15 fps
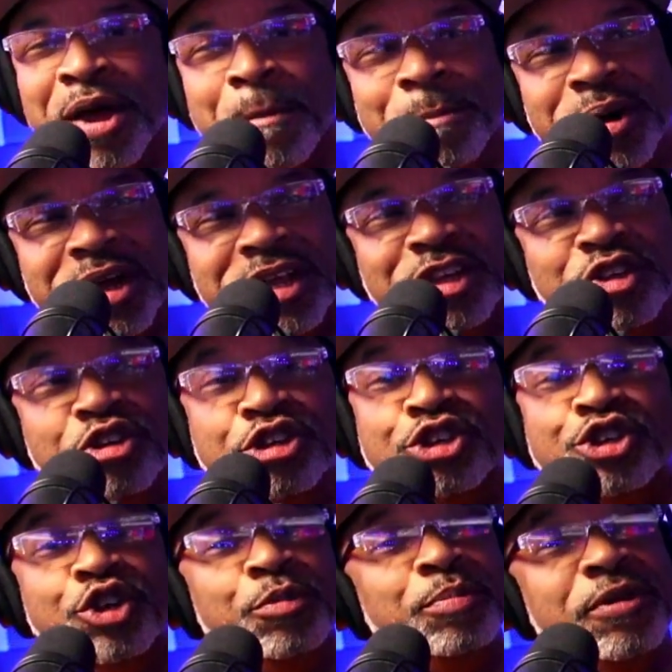but you
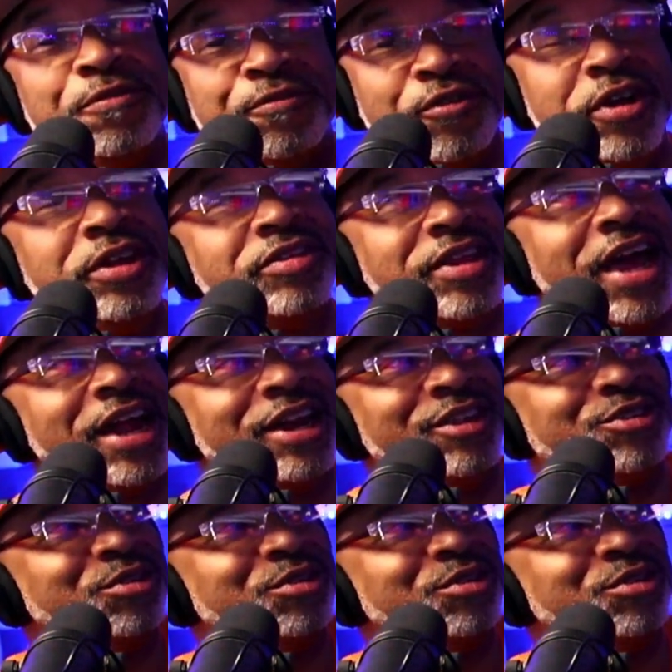should be freestyling.